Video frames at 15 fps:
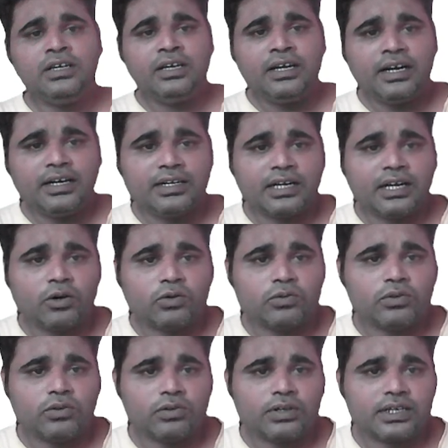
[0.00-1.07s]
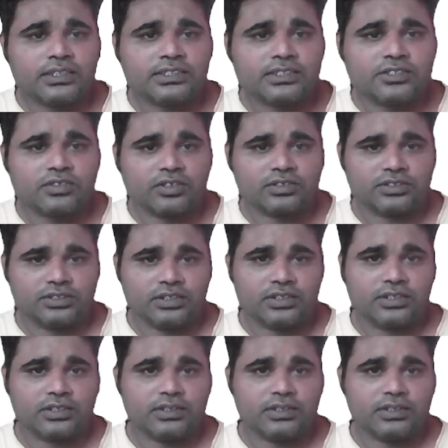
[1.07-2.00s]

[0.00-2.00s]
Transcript: And now look at the structure.